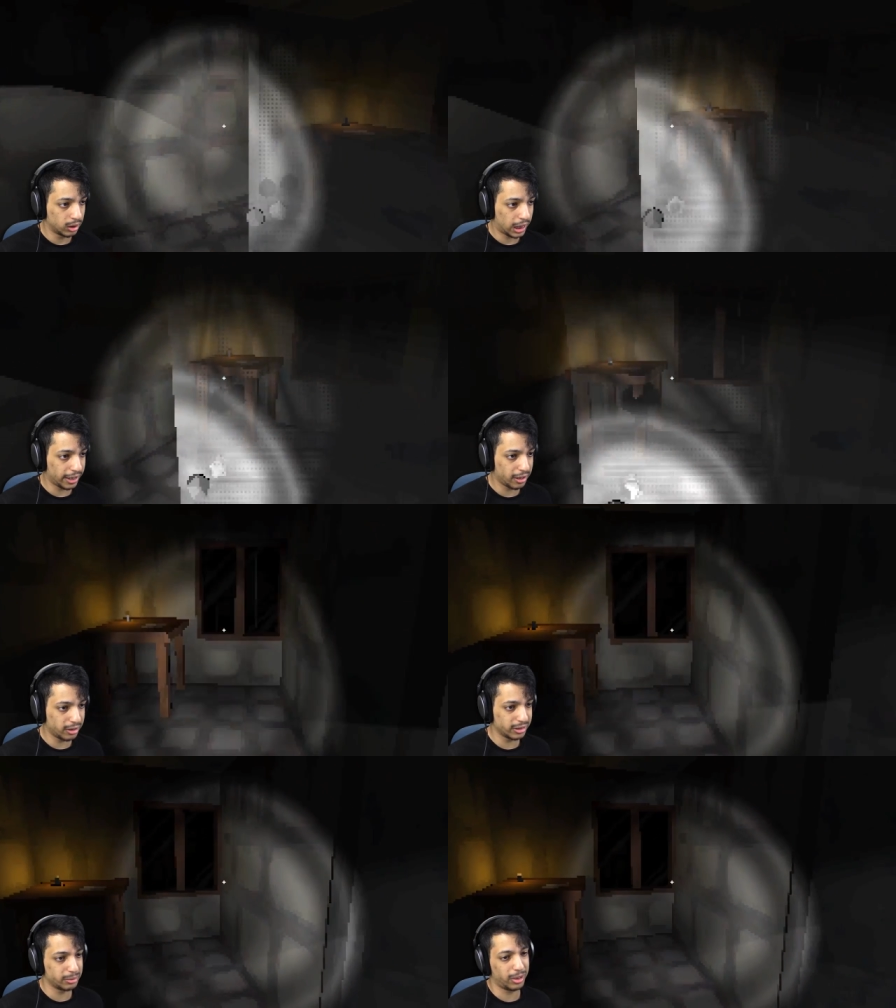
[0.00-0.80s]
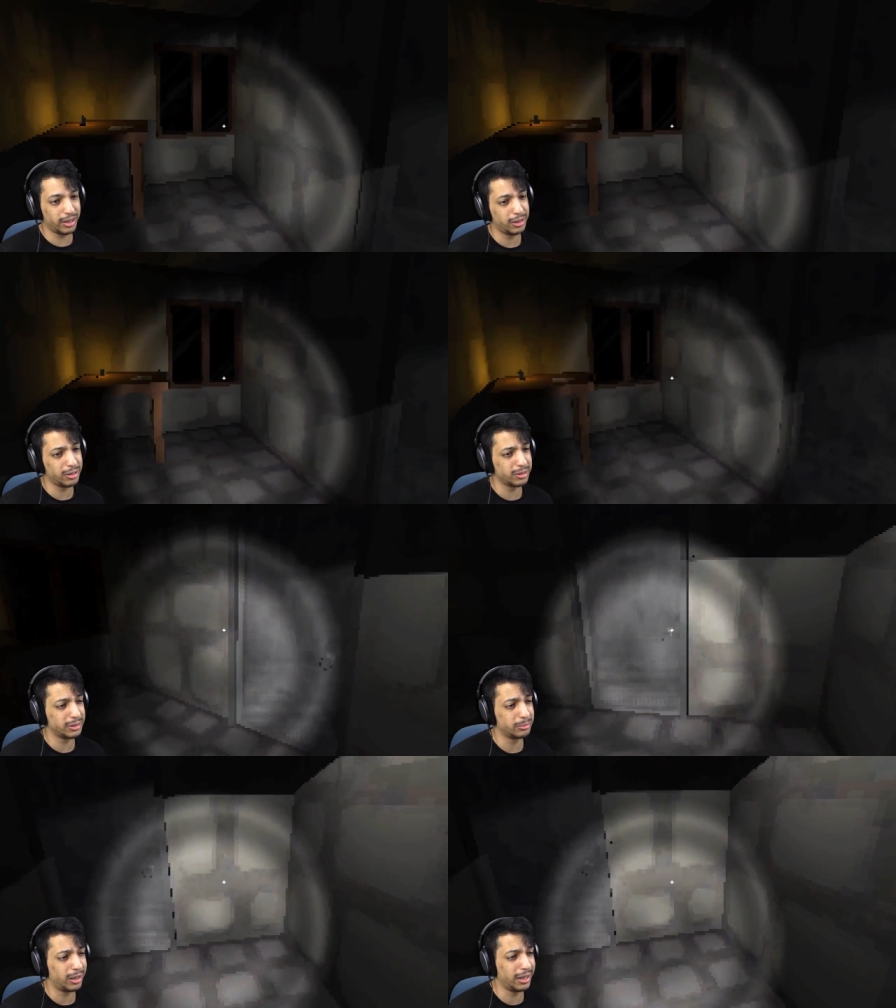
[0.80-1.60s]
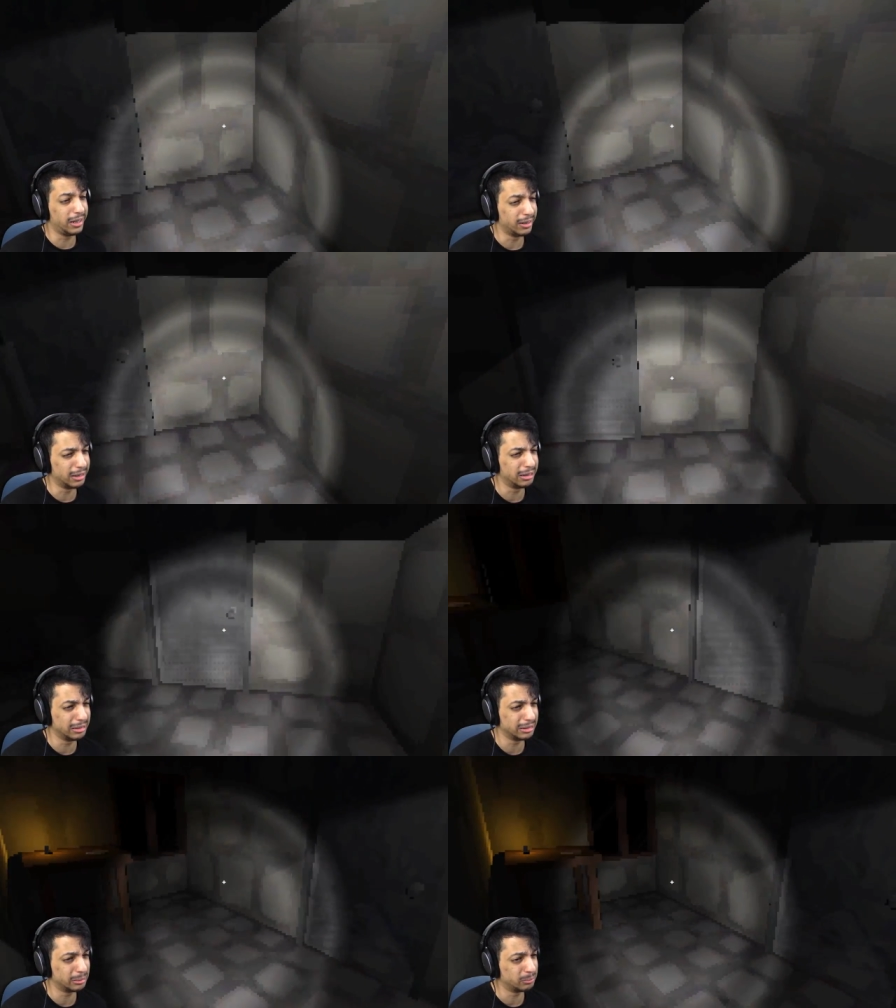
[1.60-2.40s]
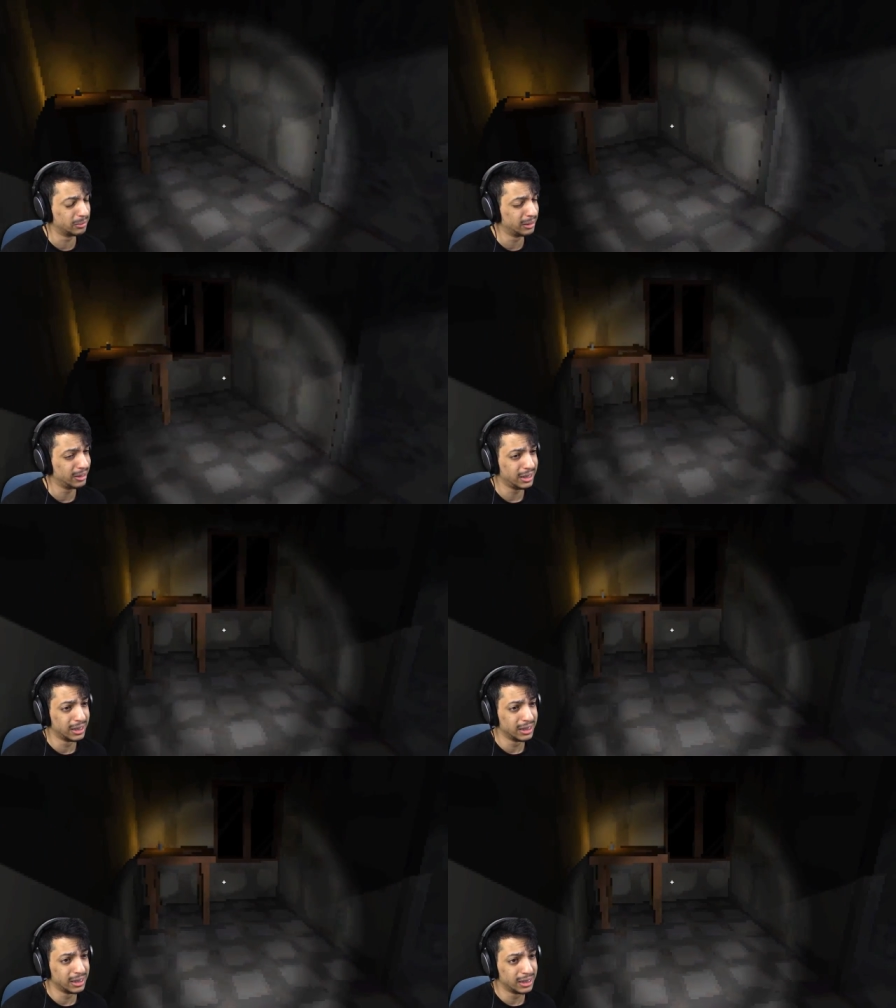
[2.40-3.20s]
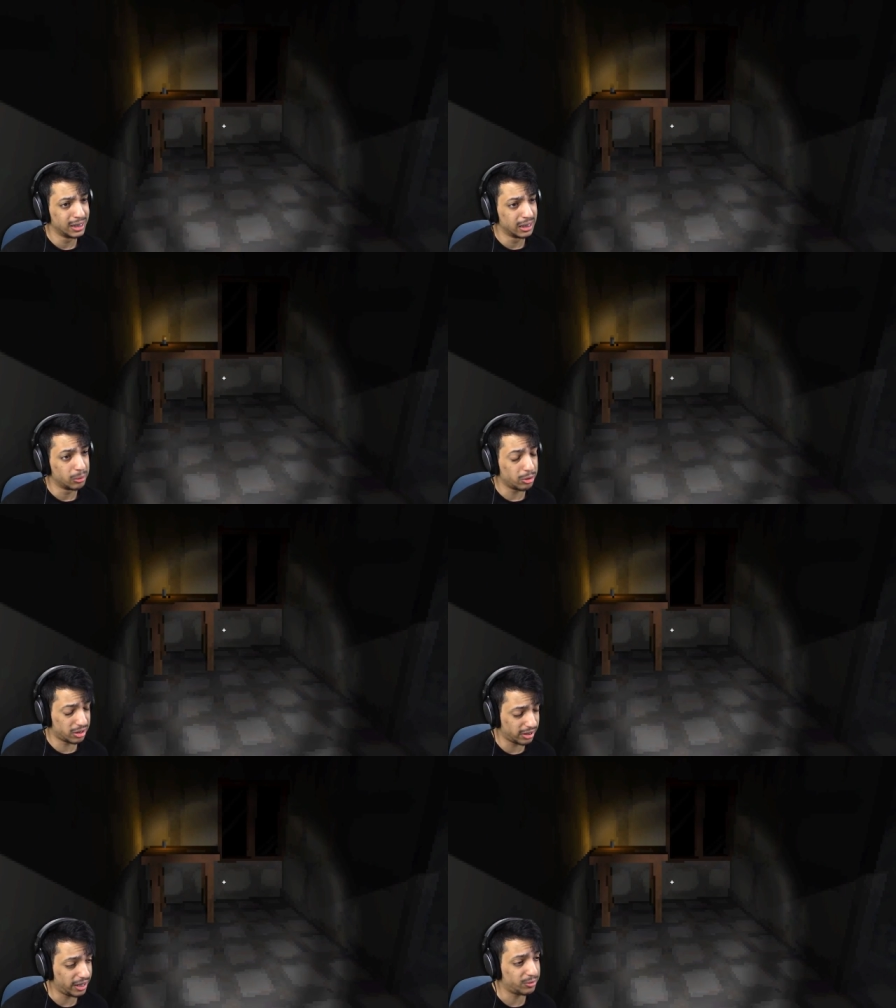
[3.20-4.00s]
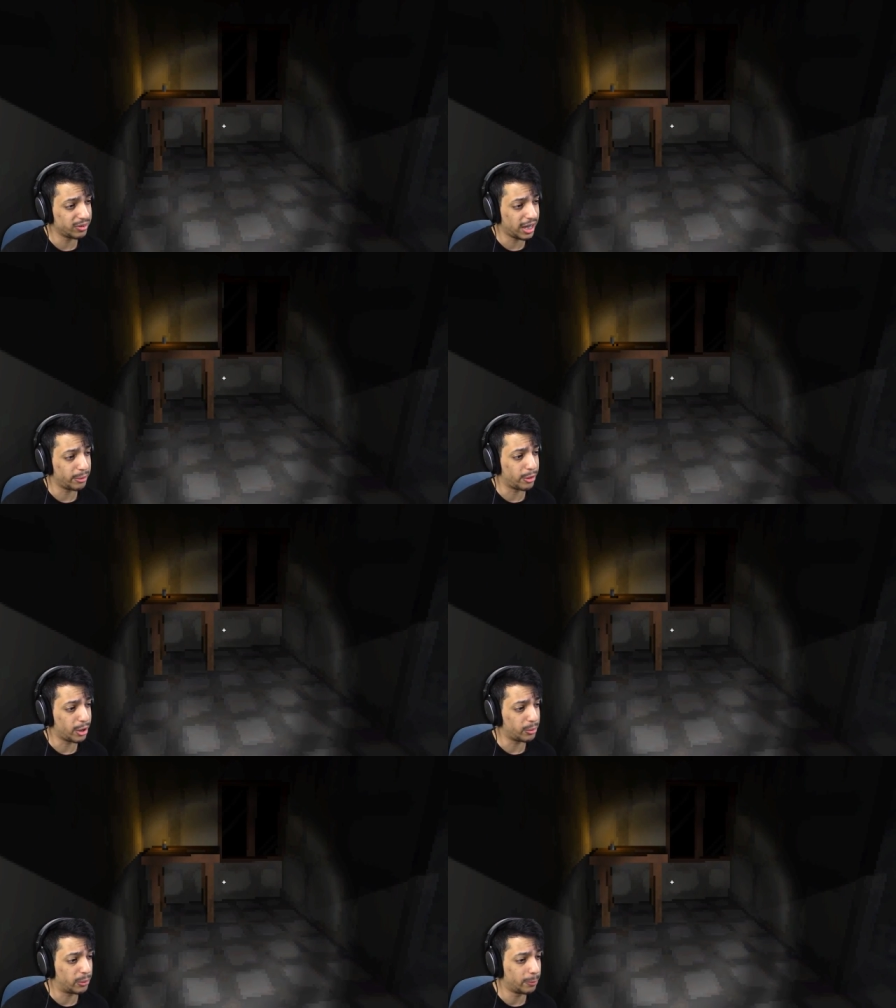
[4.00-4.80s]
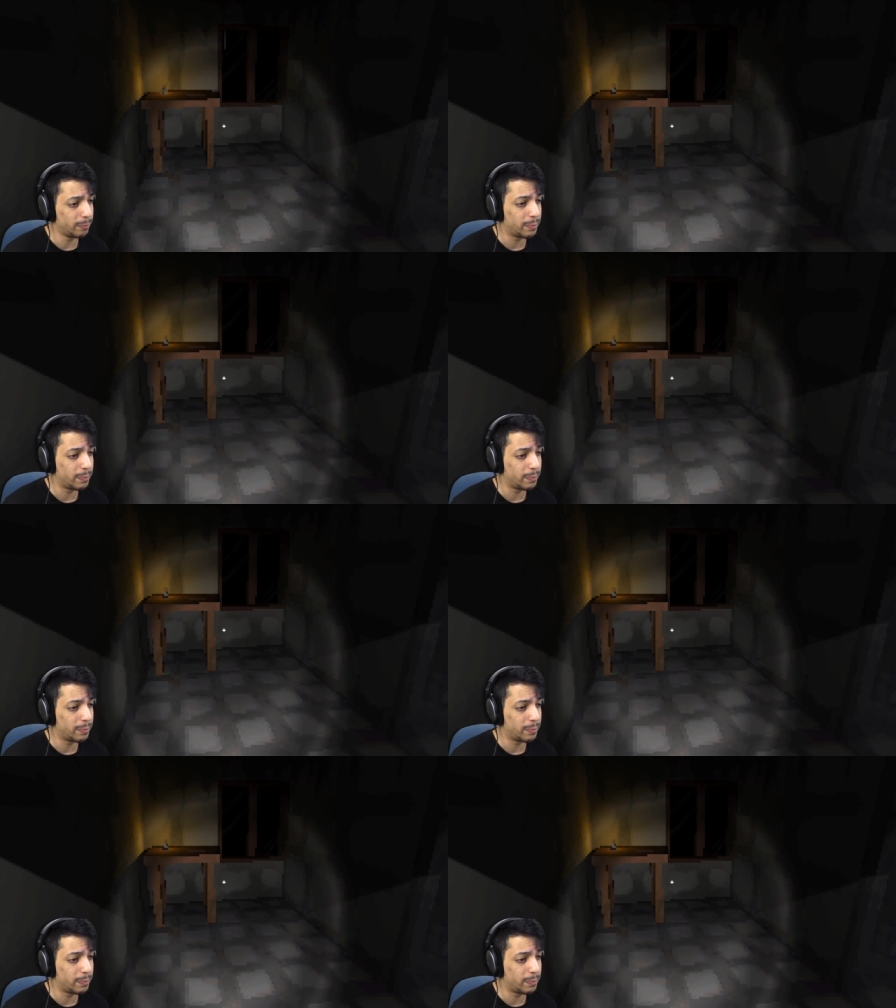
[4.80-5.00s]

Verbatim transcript: I heard him, I heard him, I heard him. We're safe now, though.